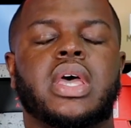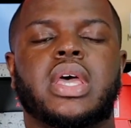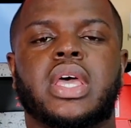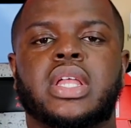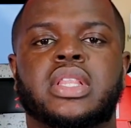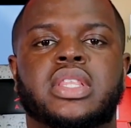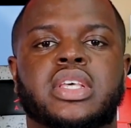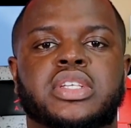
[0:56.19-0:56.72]

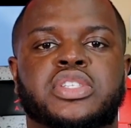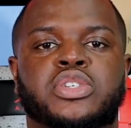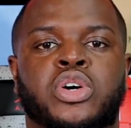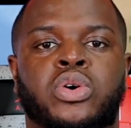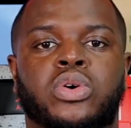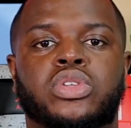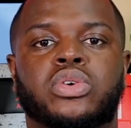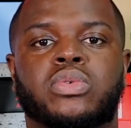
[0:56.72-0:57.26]
in this
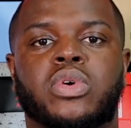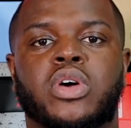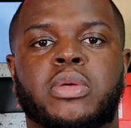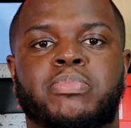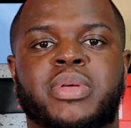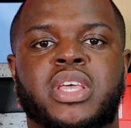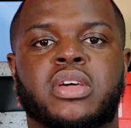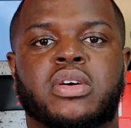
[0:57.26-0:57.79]
corduroy
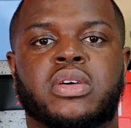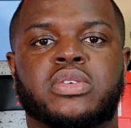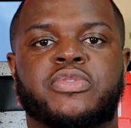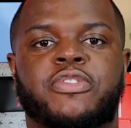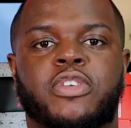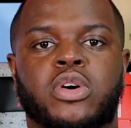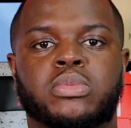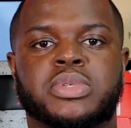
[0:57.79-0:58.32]
pink
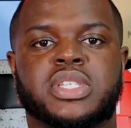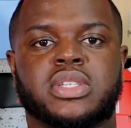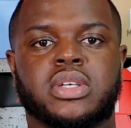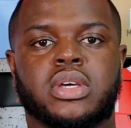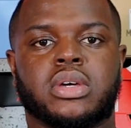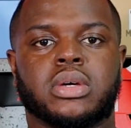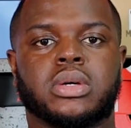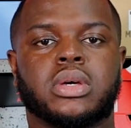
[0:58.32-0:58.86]
foam
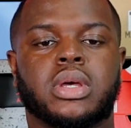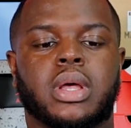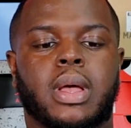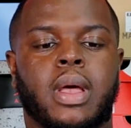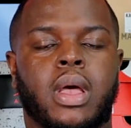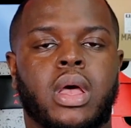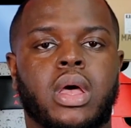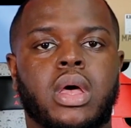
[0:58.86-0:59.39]
sneaker.
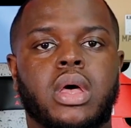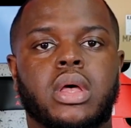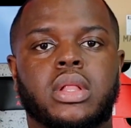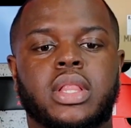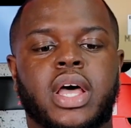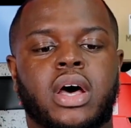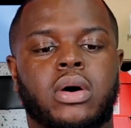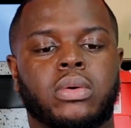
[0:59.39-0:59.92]

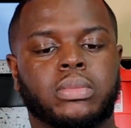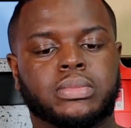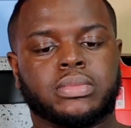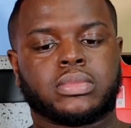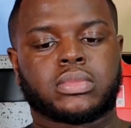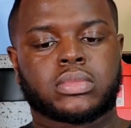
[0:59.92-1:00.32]
Now,